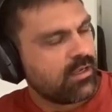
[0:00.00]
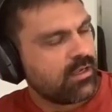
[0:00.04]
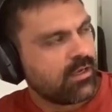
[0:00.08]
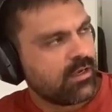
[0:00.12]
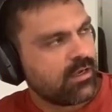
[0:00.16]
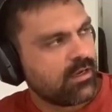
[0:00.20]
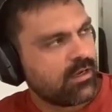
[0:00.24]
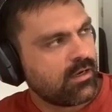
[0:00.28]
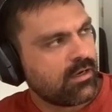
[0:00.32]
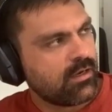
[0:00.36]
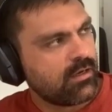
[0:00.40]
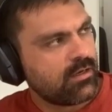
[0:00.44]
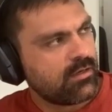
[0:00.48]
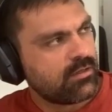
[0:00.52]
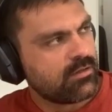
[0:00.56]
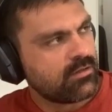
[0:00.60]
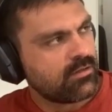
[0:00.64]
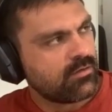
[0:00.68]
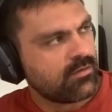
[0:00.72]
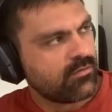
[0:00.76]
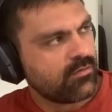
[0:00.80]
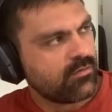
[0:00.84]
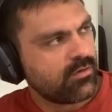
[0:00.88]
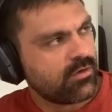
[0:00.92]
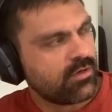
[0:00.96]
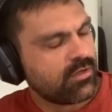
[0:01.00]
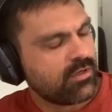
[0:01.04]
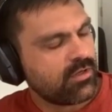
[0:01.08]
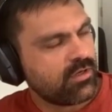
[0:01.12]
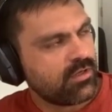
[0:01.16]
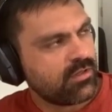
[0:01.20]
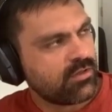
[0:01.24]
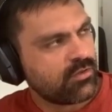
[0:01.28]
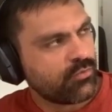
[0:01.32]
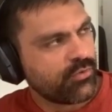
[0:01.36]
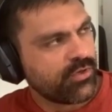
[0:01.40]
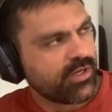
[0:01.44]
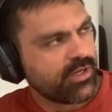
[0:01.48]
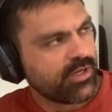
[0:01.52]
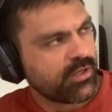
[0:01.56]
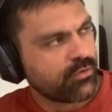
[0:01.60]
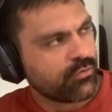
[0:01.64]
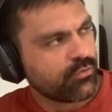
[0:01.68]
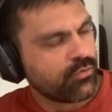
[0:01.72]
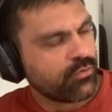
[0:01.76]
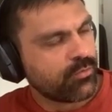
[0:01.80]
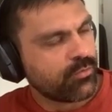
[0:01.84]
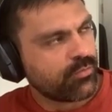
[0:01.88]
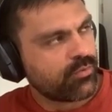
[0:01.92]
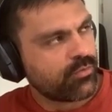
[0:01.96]
in the reading
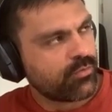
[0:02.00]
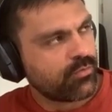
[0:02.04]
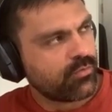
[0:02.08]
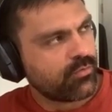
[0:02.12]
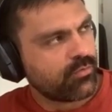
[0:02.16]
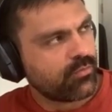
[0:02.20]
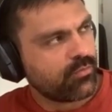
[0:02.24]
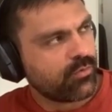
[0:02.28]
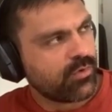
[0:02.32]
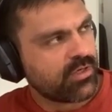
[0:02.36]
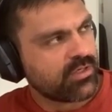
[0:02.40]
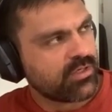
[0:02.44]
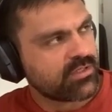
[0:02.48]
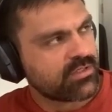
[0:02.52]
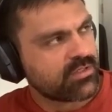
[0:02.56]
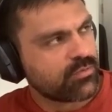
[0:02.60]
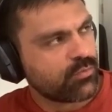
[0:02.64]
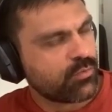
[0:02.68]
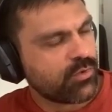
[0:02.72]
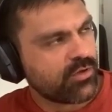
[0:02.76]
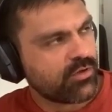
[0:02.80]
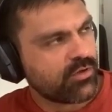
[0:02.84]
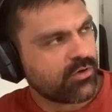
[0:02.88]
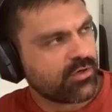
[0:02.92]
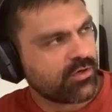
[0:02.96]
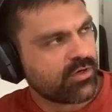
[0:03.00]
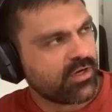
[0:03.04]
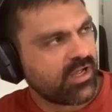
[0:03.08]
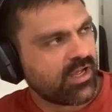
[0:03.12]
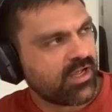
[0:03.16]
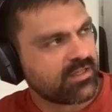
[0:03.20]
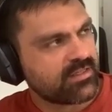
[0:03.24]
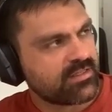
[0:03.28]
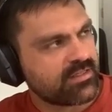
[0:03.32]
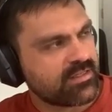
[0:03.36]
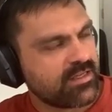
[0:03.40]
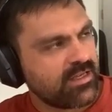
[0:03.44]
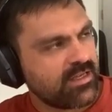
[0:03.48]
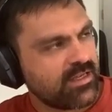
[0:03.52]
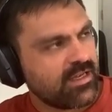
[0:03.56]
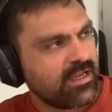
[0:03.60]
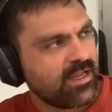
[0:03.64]
group, was whether or not